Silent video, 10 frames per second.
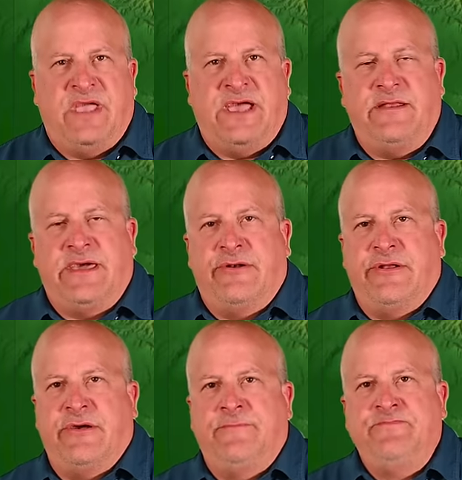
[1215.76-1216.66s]
Matt. I
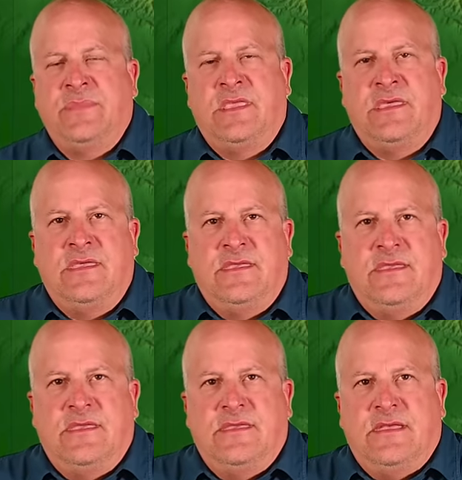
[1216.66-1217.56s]
don't know.
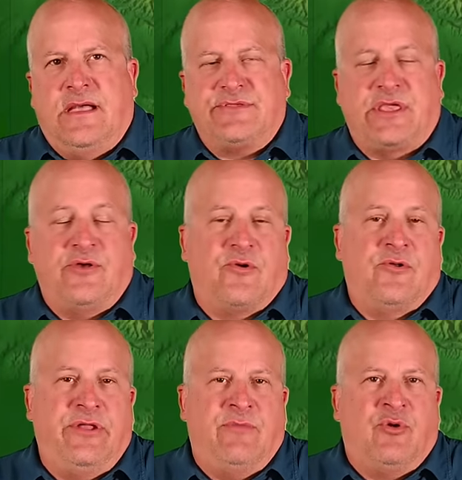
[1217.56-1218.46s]
I was going to go
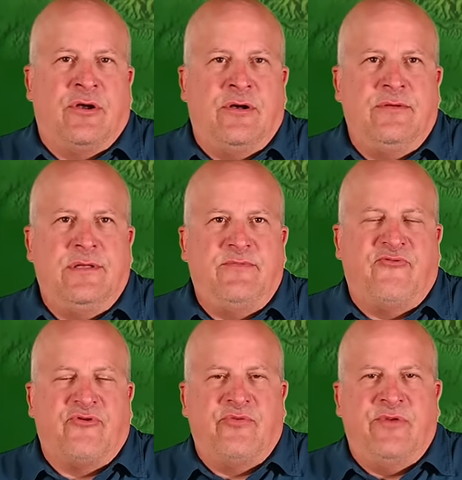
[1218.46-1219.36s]
early tomorrow
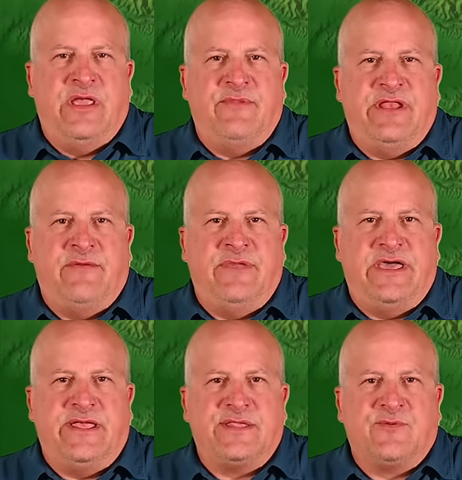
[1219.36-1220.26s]
before the wind, but now
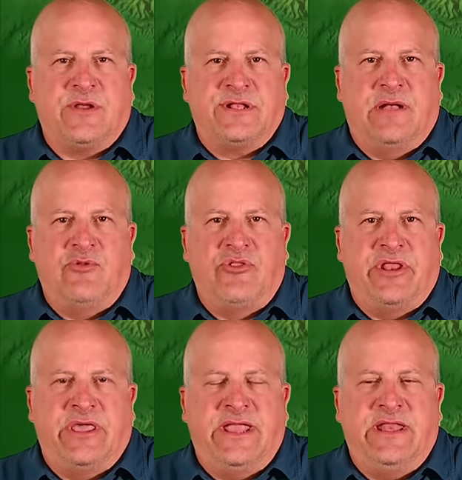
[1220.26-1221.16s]
Matt has to work a double
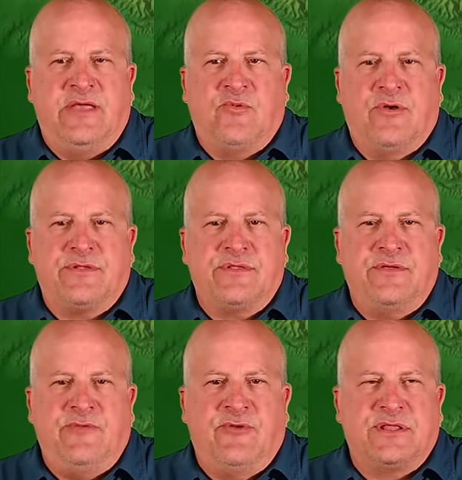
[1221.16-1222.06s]
tonight at work, so
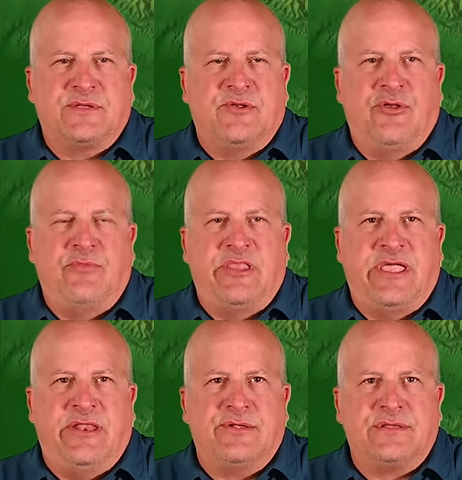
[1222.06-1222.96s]
he wants to go a little bit
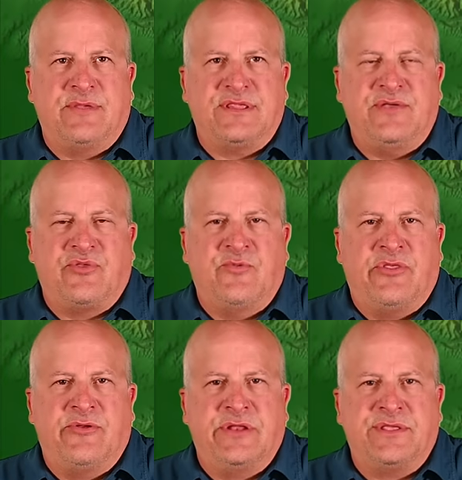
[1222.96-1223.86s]
later. So I'm going to see what the
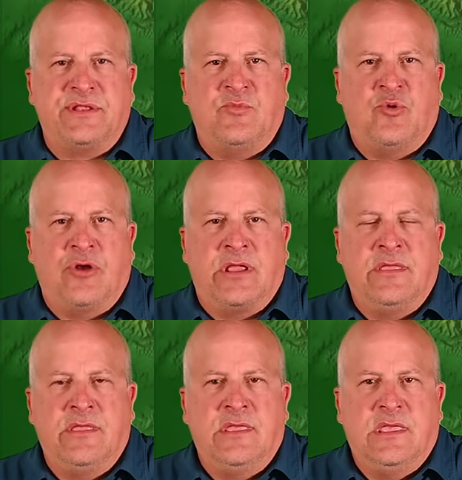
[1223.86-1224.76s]
weather does in the morning
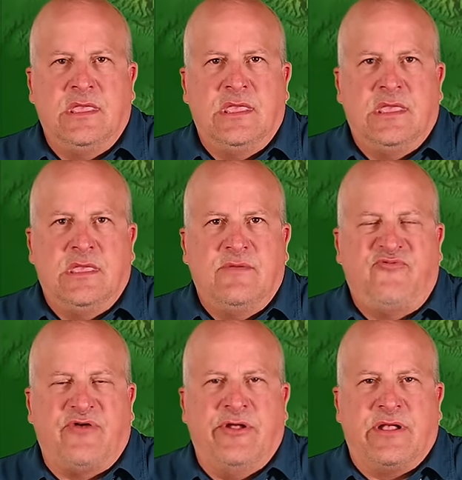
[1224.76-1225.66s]

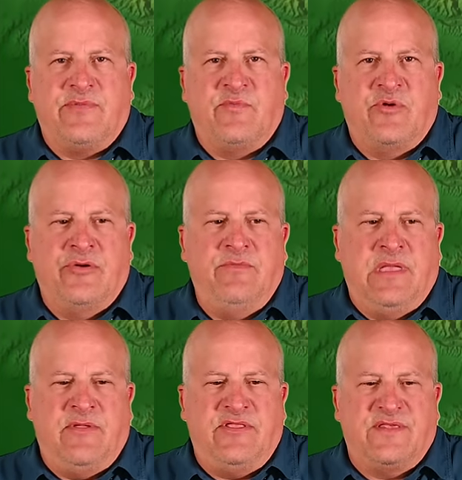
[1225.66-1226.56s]
before I hook up the boat.
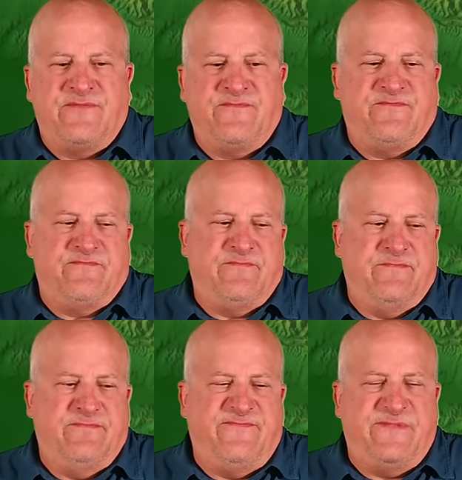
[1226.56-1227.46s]
Maybe just
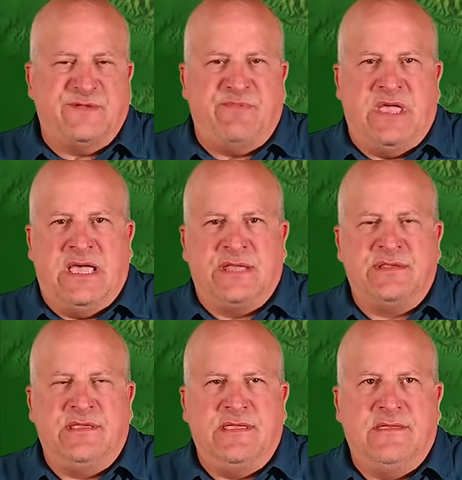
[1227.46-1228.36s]
fish bass